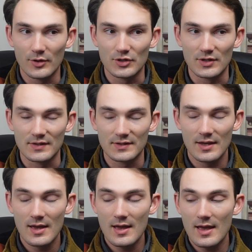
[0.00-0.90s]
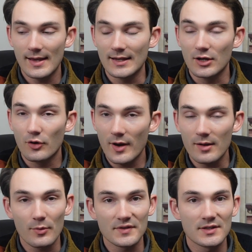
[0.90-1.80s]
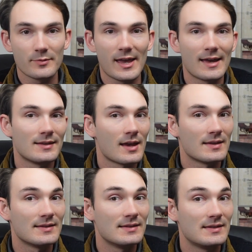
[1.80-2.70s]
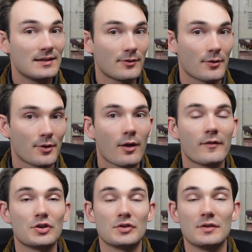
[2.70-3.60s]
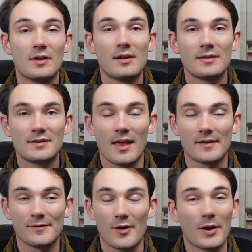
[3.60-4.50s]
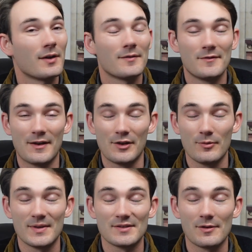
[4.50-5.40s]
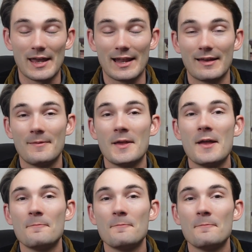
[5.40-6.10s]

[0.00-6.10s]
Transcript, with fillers: which is incredible since we had zero dark vision thus far. Variant humans don't get it.